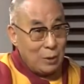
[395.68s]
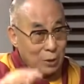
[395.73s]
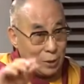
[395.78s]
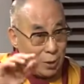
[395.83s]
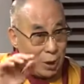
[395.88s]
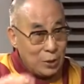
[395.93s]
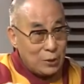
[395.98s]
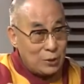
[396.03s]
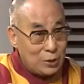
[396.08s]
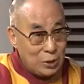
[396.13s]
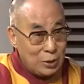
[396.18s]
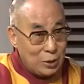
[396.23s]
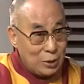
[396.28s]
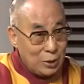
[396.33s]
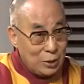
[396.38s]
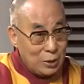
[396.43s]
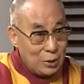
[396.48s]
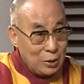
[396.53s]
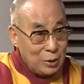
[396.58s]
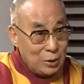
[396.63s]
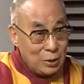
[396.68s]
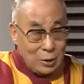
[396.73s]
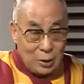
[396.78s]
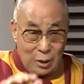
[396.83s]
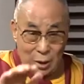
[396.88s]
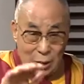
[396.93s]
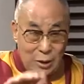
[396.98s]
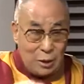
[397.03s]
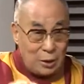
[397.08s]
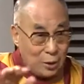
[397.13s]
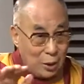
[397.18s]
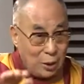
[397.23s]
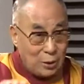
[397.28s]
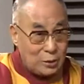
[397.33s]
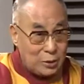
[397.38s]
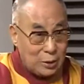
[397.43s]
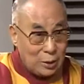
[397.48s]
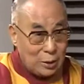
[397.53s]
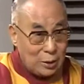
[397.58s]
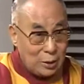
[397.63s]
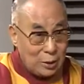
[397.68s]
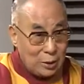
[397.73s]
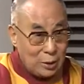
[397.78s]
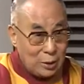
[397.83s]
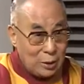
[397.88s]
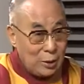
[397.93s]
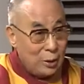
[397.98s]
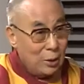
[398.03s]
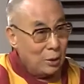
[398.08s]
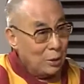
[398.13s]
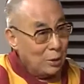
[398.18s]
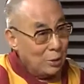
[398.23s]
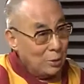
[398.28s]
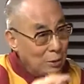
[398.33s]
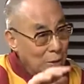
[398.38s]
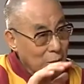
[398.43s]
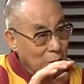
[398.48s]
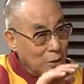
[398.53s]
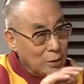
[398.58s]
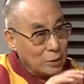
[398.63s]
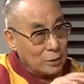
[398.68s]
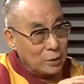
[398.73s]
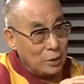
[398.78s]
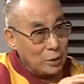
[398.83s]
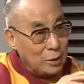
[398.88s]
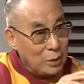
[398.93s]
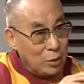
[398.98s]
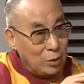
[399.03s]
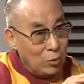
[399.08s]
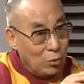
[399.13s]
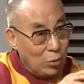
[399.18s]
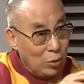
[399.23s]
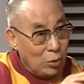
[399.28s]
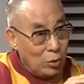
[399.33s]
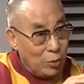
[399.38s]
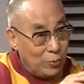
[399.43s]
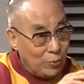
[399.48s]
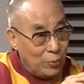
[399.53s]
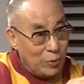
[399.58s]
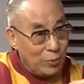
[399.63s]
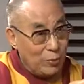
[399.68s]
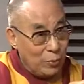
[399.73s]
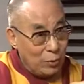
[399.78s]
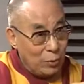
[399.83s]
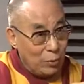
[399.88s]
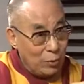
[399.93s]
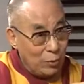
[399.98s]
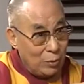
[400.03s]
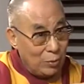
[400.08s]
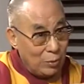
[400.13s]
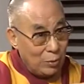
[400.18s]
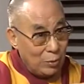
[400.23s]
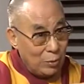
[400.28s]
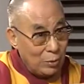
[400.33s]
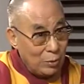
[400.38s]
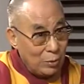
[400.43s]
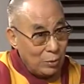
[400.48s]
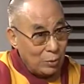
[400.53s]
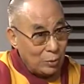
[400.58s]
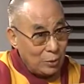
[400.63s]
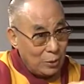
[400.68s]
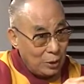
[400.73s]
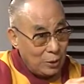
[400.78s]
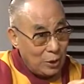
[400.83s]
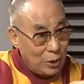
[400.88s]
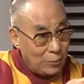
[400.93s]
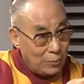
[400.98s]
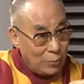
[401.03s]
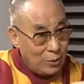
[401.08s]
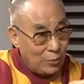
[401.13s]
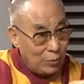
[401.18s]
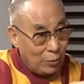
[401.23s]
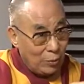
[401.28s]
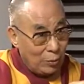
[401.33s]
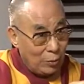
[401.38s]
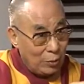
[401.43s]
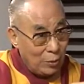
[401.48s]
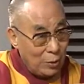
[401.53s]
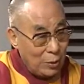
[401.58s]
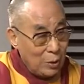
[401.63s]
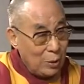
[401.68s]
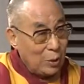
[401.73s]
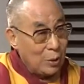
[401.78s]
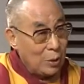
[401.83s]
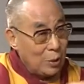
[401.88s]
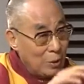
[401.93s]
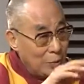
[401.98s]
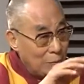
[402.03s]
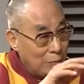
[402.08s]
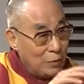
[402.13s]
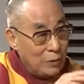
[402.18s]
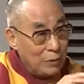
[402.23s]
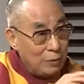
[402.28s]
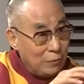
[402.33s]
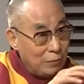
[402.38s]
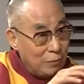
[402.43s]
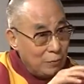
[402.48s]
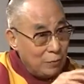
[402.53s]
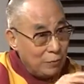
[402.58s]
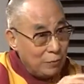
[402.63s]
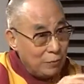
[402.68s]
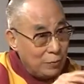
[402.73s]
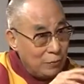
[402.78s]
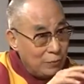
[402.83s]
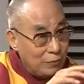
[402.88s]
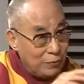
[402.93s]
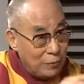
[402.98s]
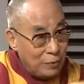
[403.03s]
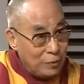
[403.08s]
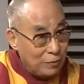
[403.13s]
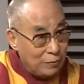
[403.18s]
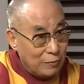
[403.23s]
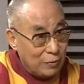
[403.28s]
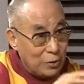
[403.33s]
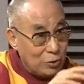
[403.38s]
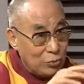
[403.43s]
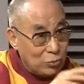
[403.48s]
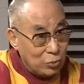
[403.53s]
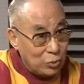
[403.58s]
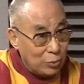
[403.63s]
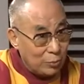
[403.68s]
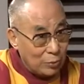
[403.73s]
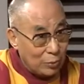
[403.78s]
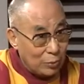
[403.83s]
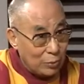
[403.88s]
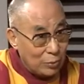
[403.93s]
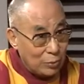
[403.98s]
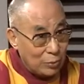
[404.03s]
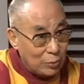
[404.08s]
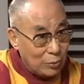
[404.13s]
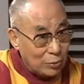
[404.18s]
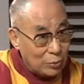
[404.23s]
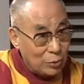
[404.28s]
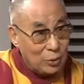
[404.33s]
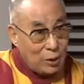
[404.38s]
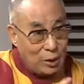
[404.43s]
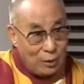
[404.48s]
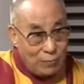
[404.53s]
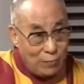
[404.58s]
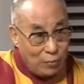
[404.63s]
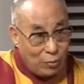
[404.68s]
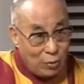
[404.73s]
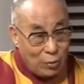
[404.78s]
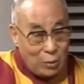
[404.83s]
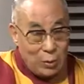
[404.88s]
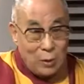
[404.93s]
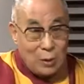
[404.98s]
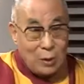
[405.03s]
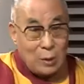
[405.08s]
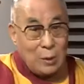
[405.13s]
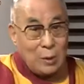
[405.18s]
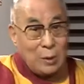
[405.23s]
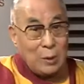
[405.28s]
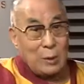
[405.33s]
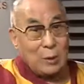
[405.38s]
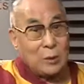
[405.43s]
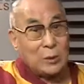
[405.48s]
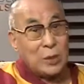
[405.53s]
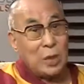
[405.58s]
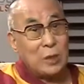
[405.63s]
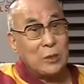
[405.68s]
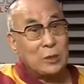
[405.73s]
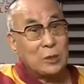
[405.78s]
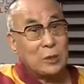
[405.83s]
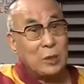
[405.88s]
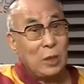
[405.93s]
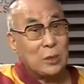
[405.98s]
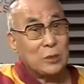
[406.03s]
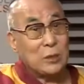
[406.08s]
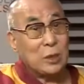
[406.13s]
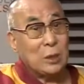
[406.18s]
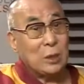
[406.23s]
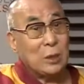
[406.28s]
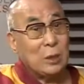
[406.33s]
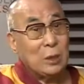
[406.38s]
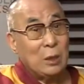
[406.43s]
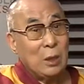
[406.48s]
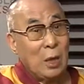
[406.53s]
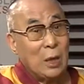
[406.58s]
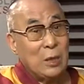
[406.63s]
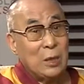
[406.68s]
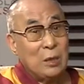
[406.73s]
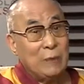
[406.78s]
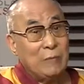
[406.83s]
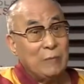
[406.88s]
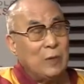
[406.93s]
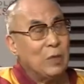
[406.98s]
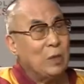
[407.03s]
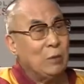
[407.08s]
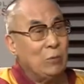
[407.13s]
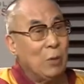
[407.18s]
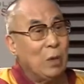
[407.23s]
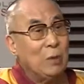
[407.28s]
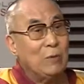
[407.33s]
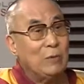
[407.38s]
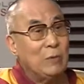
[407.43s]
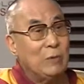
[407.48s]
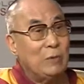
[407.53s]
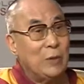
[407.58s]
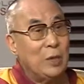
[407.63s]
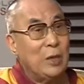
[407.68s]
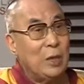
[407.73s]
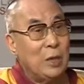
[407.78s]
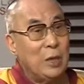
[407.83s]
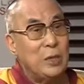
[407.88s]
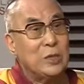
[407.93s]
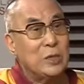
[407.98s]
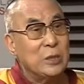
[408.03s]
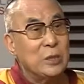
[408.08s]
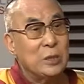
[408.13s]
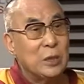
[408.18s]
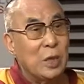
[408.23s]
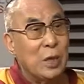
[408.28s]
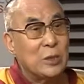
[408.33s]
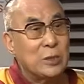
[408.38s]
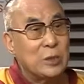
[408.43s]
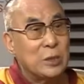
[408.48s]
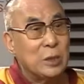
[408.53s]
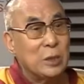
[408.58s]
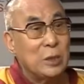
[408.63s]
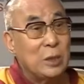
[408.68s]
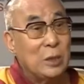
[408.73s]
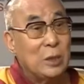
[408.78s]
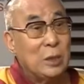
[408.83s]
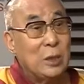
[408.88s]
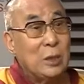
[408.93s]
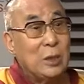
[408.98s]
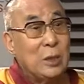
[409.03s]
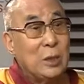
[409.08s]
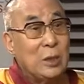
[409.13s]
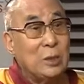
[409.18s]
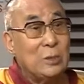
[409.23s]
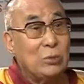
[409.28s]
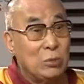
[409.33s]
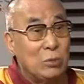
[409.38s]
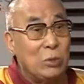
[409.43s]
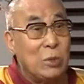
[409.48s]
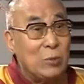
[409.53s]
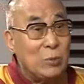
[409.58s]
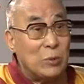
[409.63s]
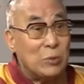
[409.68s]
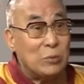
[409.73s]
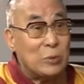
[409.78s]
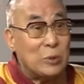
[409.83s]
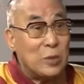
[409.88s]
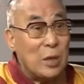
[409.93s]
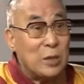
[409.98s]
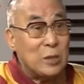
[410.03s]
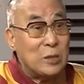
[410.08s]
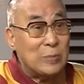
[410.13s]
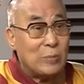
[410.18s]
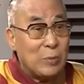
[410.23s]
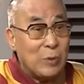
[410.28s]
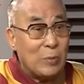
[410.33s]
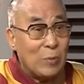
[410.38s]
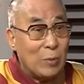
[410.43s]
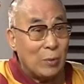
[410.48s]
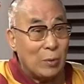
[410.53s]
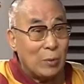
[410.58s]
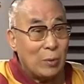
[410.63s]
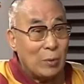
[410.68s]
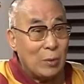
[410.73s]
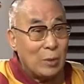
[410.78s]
culture, any culture, the concerning local people, or that people, very fit, very suitable. So therefore, the Chinese culture, I think one of the very ancient culture, is suitable to Chinese people.